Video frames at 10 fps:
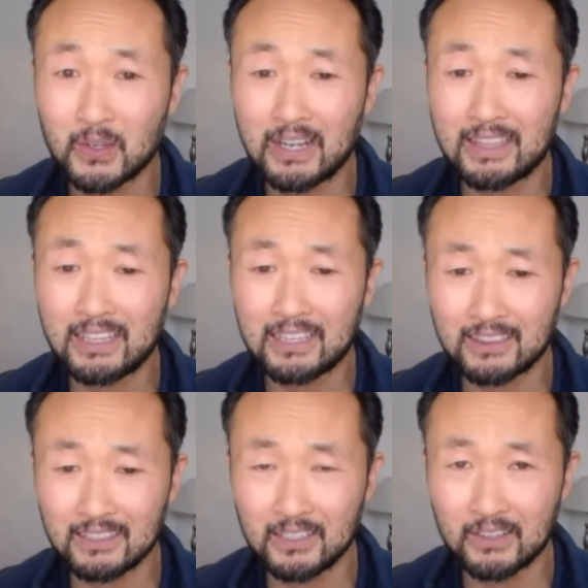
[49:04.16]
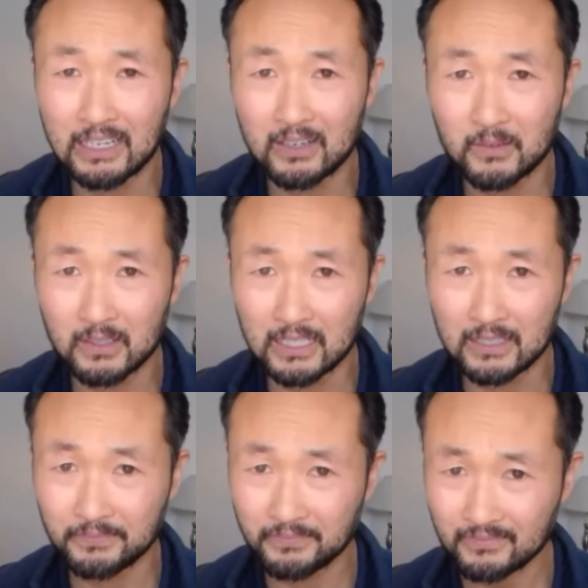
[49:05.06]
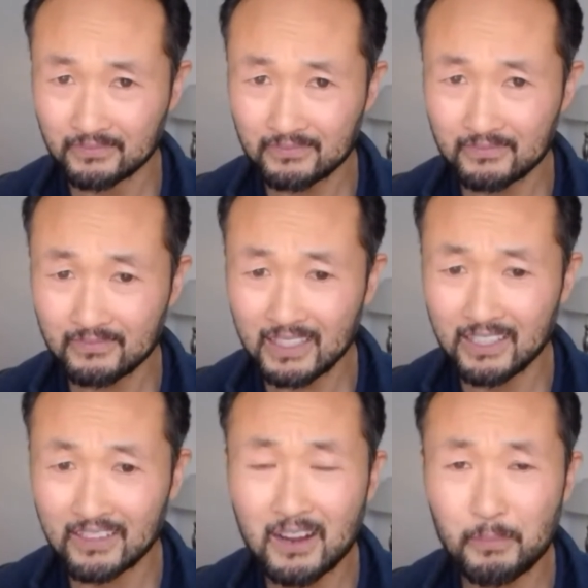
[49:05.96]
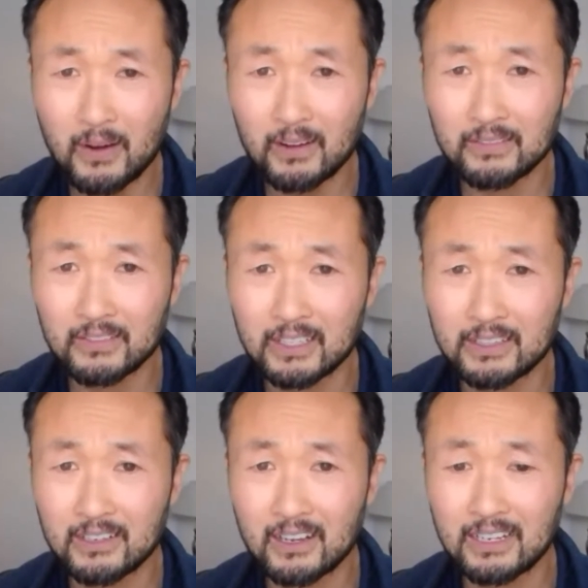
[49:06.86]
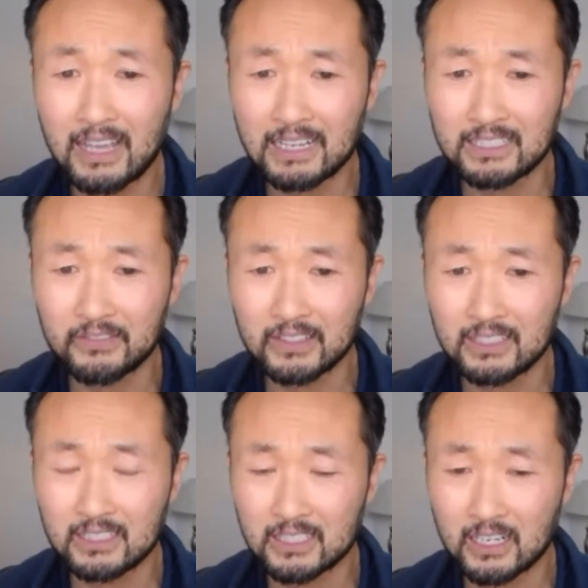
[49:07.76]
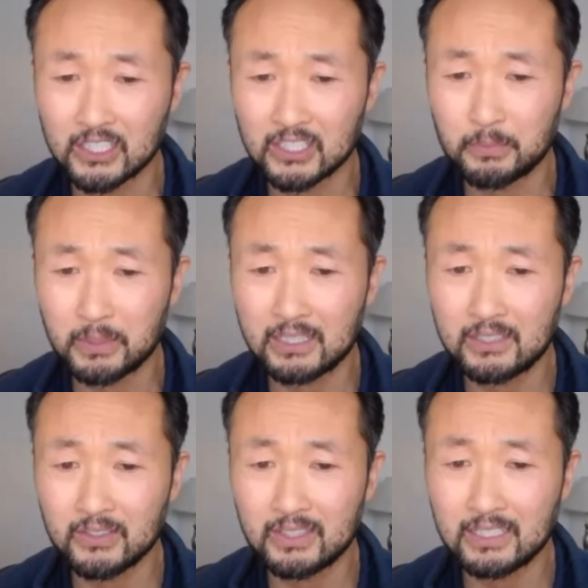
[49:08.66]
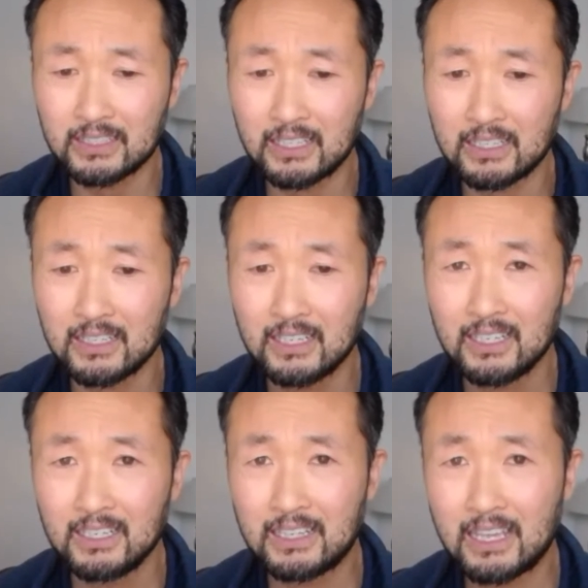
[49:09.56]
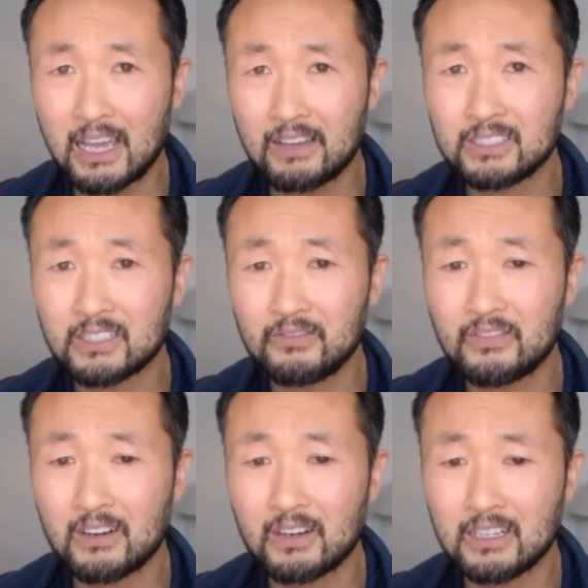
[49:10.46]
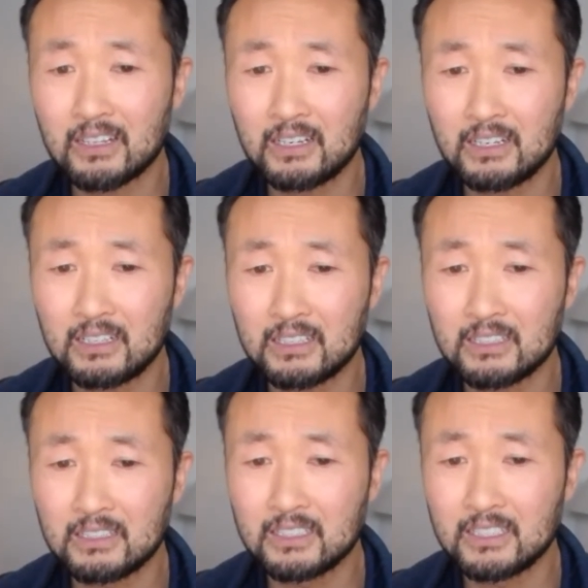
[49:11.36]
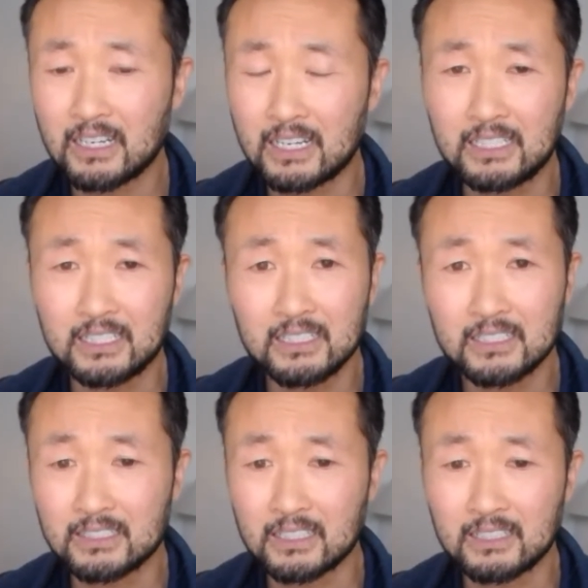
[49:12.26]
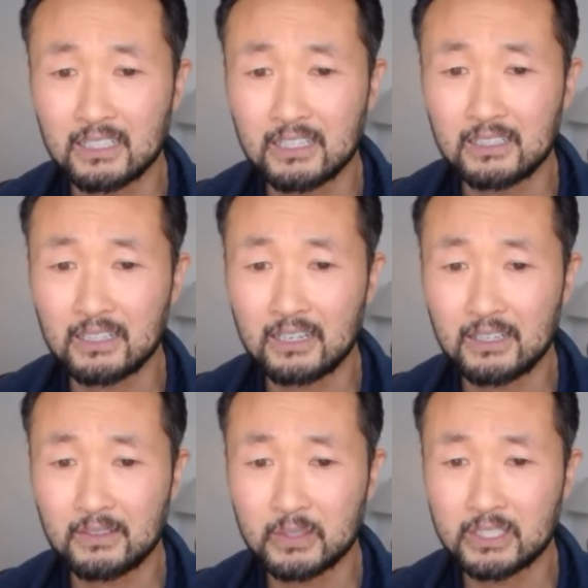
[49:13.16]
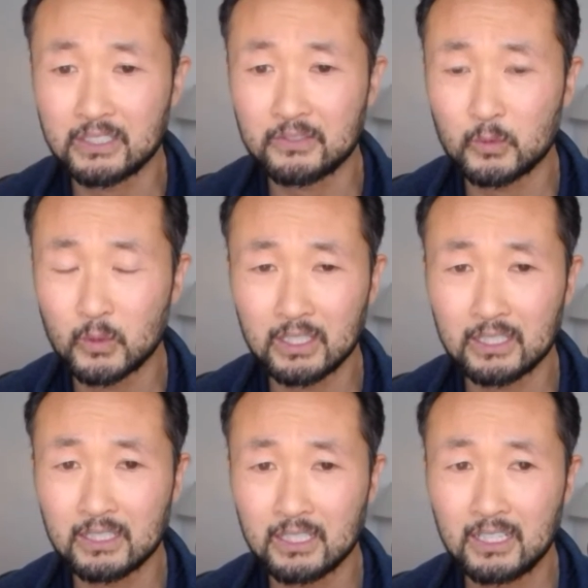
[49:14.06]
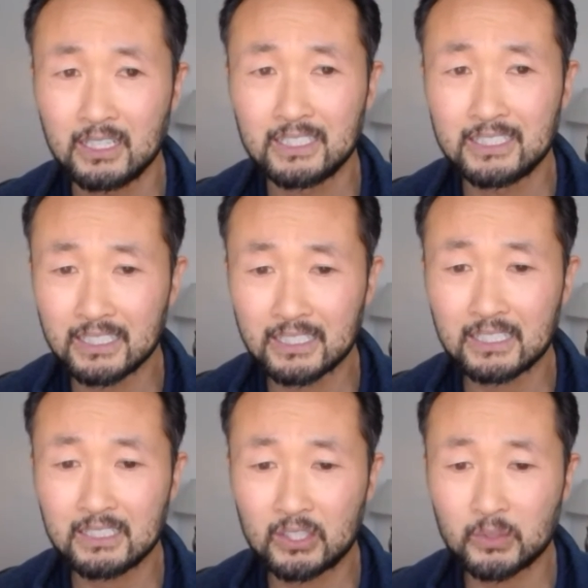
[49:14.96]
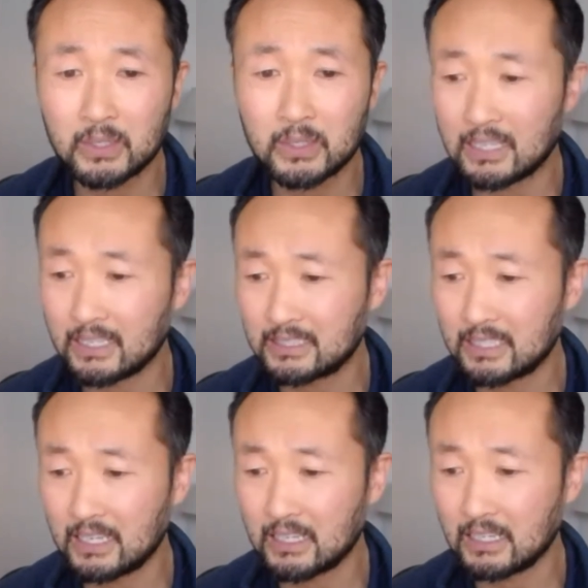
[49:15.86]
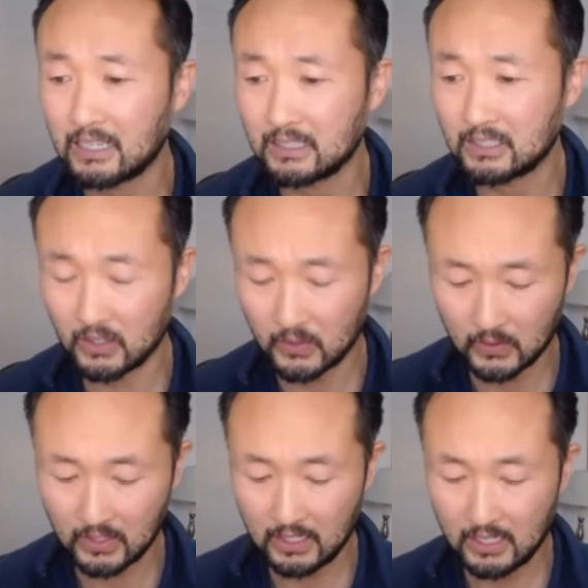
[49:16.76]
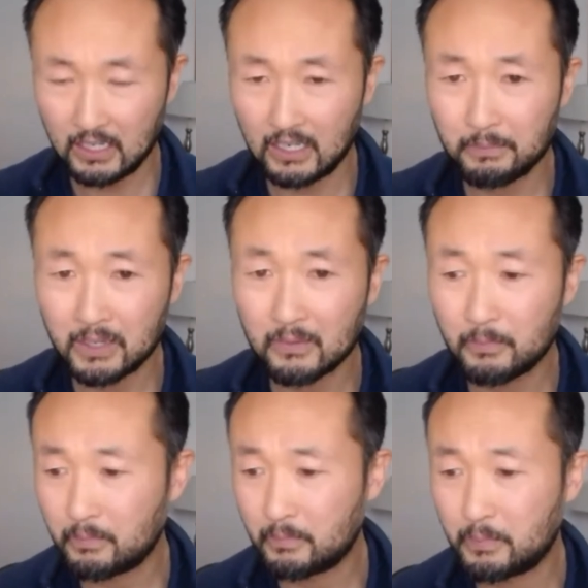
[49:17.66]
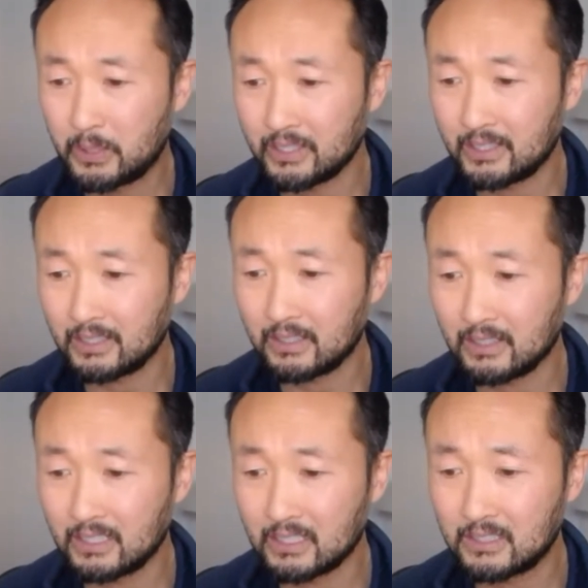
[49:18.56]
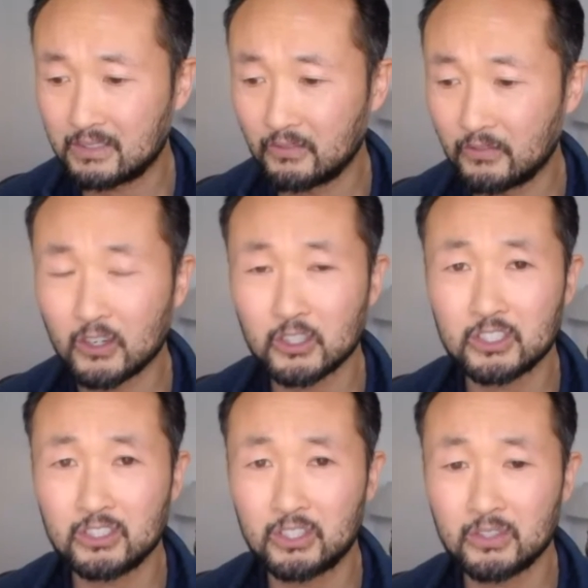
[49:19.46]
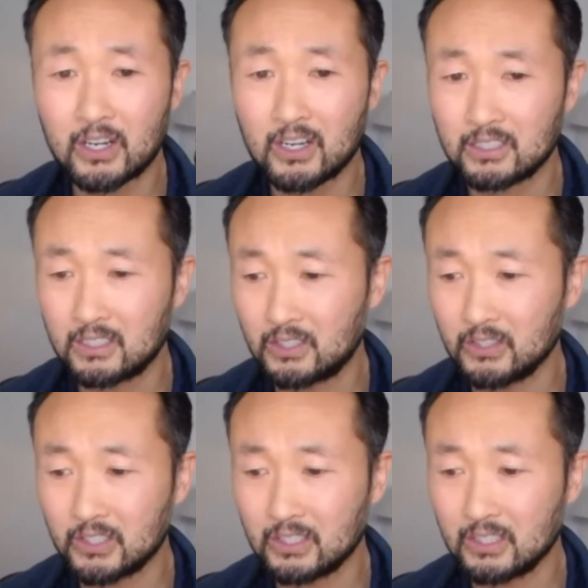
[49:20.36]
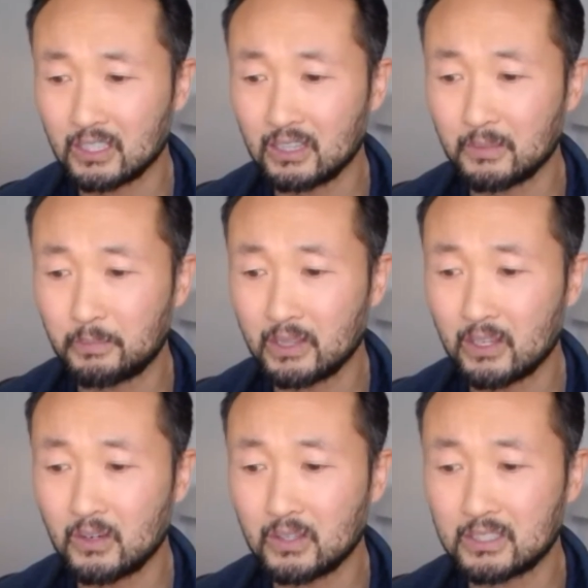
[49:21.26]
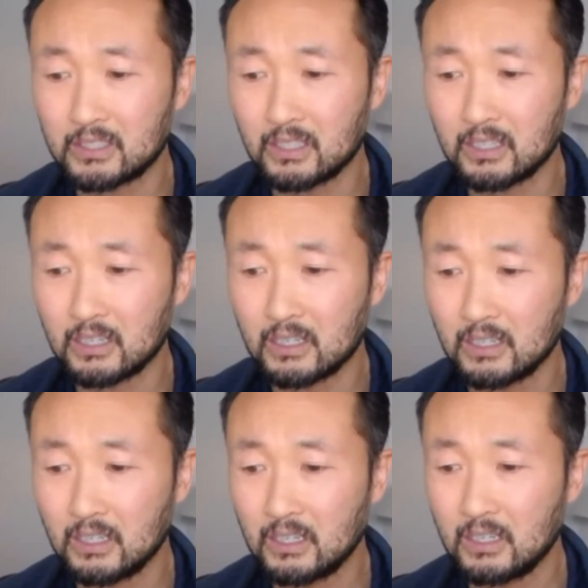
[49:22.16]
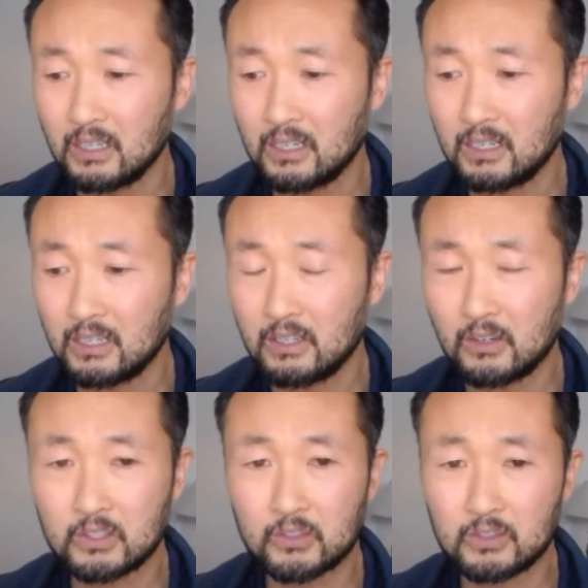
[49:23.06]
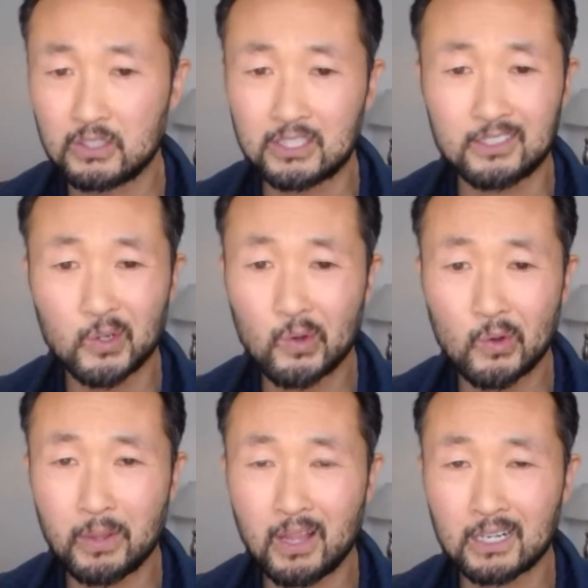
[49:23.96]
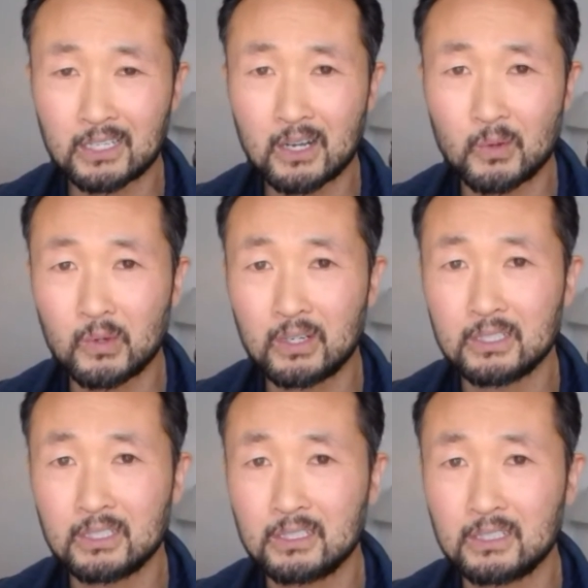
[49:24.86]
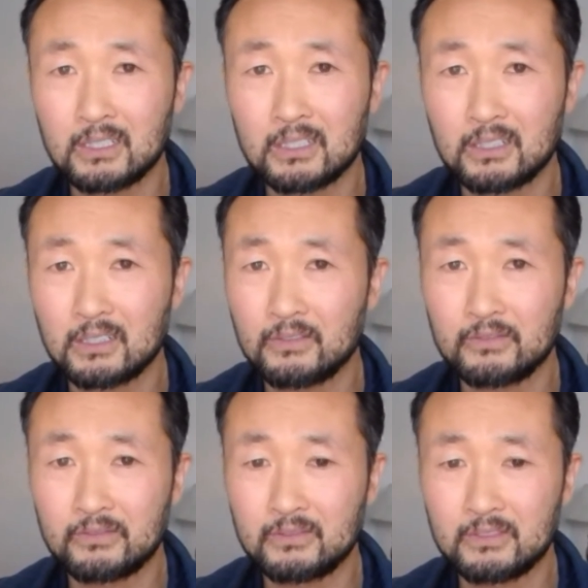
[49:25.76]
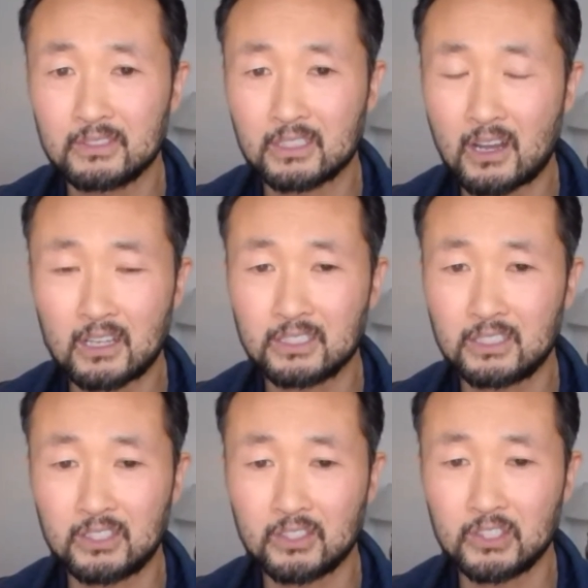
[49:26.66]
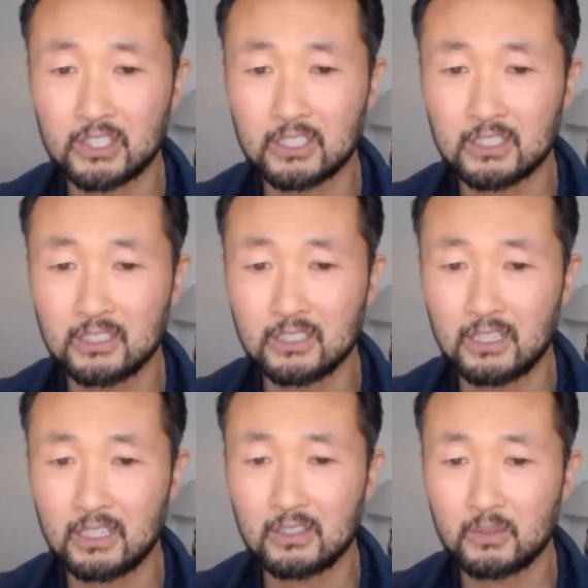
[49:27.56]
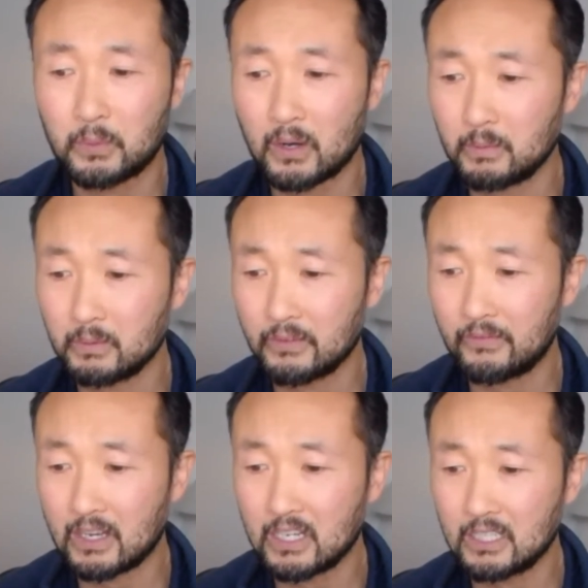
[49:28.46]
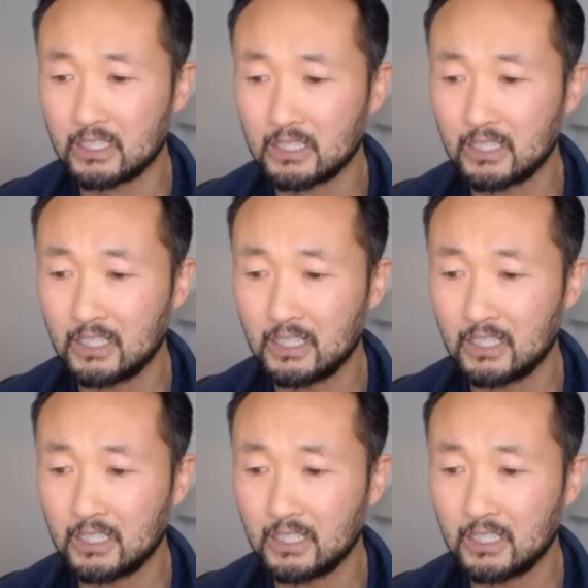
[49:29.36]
I think, you know, they're not part of, they're not active in the discussions, but I do think they have some very good ideas, and we should really dig into what they say. And so I'm going to put this version 2 Constitution in the link below. It's you know, it's just Google Block.1 Constitution, and you'll probably find it.